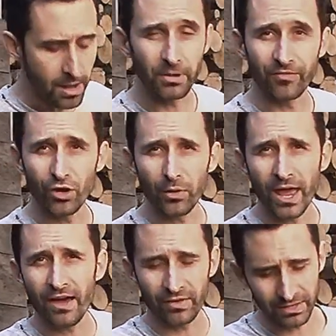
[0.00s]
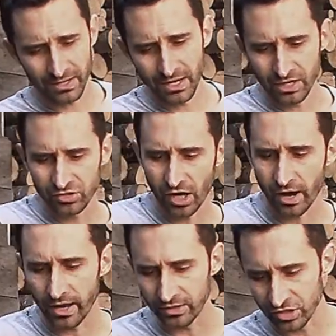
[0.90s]
But if you don't have it,
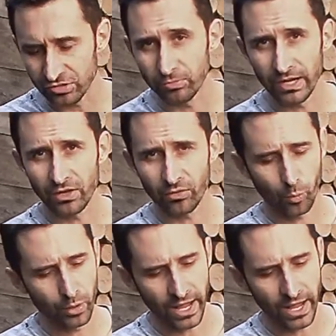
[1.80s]
uh, just regular wood